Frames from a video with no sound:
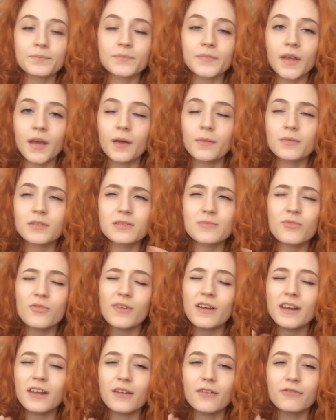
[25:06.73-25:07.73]
Because I'm
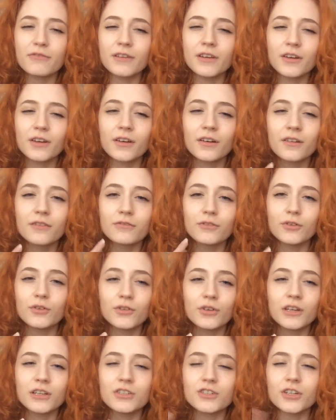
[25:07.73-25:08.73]
already a fearful
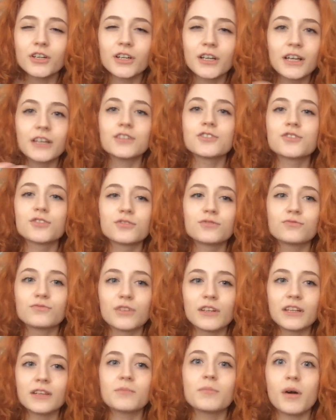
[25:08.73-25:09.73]
creature. I shouldn't
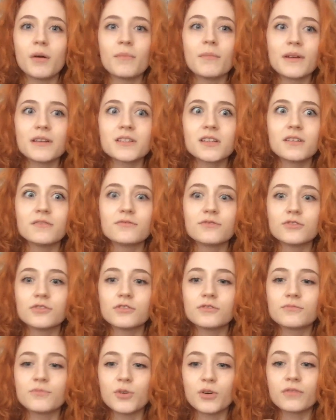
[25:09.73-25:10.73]
really pump myself full
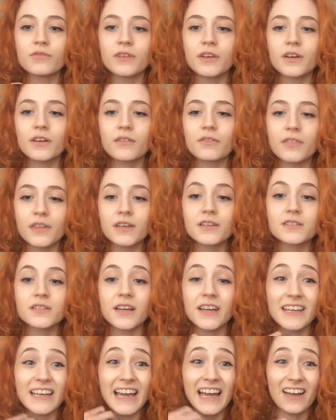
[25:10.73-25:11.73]
of more fear of things that I
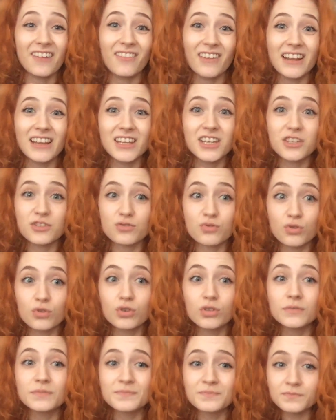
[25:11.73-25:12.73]
can't really
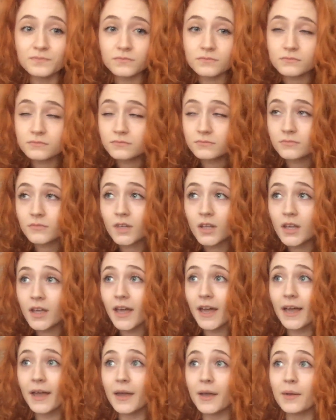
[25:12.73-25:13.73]
control.
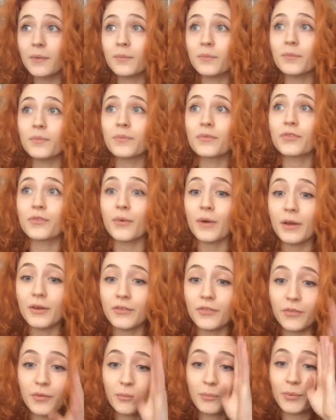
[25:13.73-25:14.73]
So I
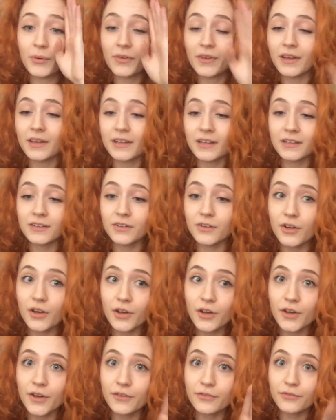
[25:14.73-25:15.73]
just pretend like
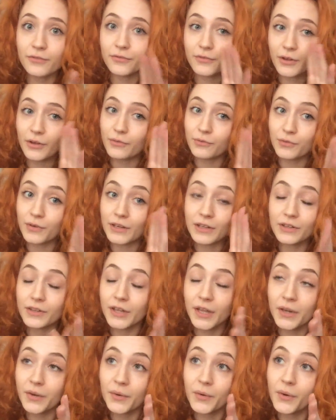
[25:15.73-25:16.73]
they're not real
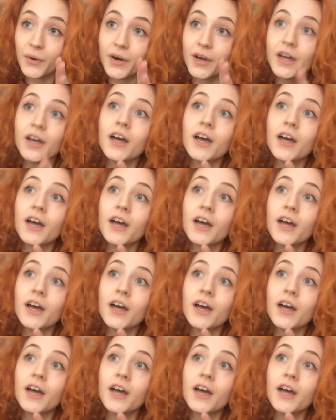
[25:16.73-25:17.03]
at all.